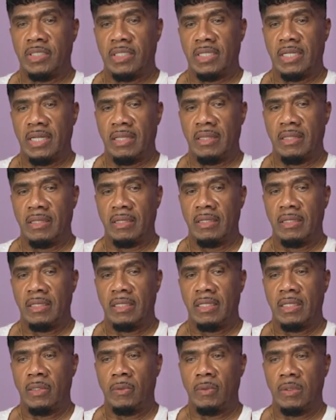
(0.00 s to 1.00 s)
together,
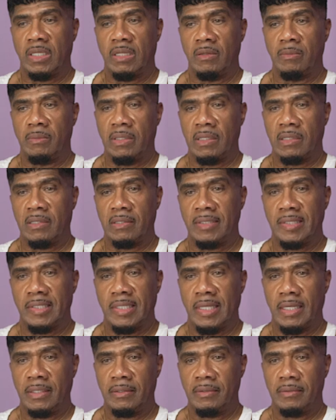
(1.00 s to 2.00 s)
he would give me a
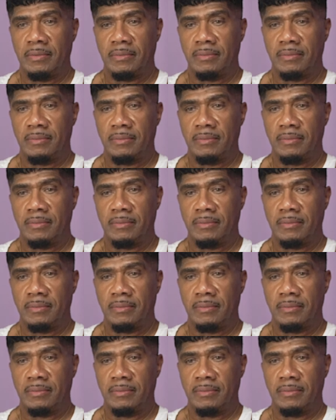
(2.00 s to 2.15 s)
cassette.